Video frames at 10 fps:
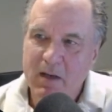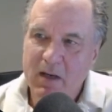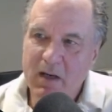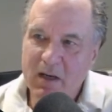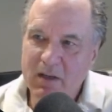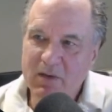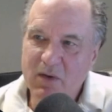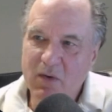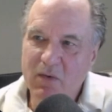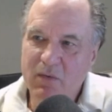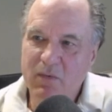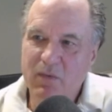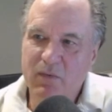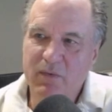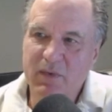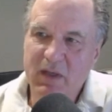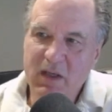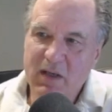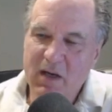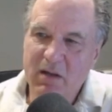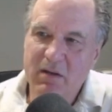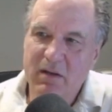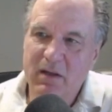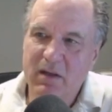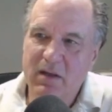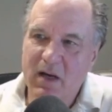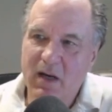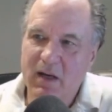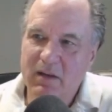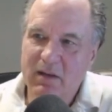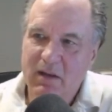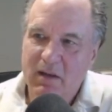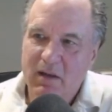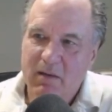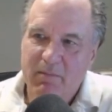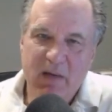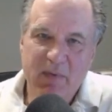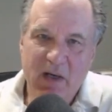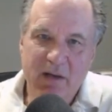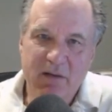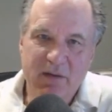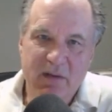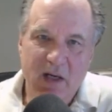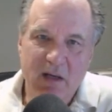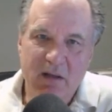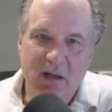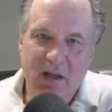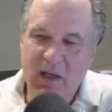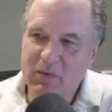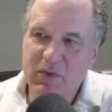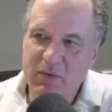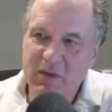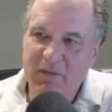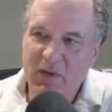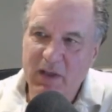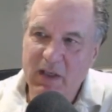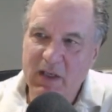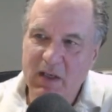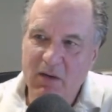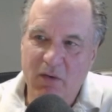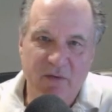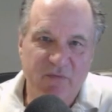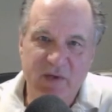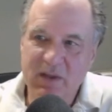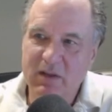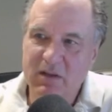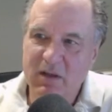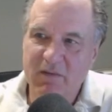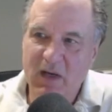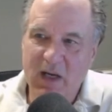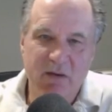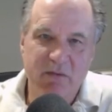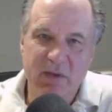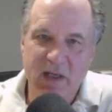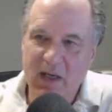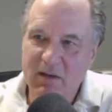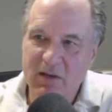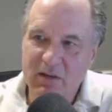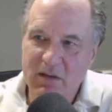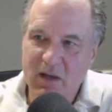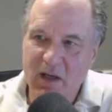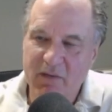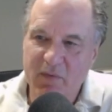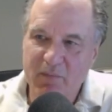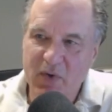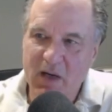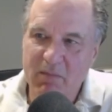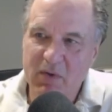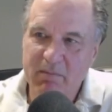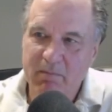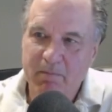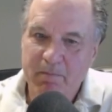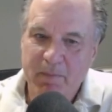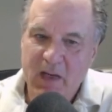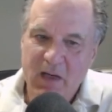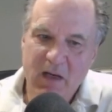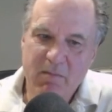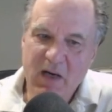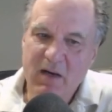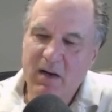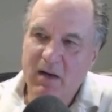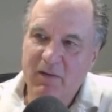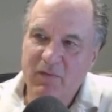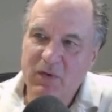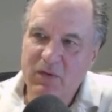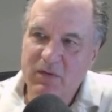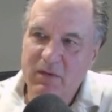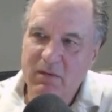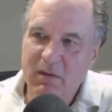And so the detailer did not maybe understand the chemistry of cleaning or the physics of it, how to attack this kind of a problem. He may not have used